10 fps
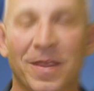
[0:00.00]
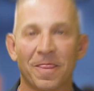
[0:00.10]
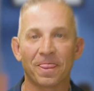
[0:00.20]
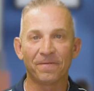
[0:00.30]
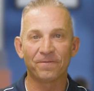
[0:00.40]

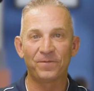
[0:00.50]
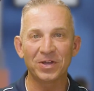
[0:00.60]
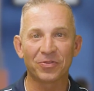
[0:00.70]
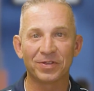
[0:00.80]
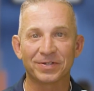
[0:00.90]
The
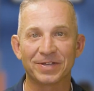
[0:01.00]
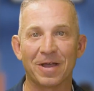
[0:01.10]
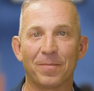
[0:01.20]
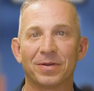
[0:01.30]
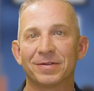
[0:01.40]
5th
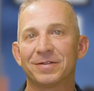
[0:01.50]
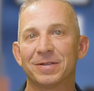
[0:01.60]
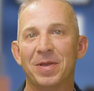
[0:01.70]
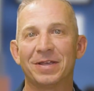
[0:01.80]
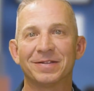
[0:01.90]
step
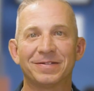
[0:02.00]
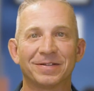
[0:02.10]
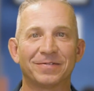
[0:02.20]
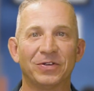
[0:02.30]
to making six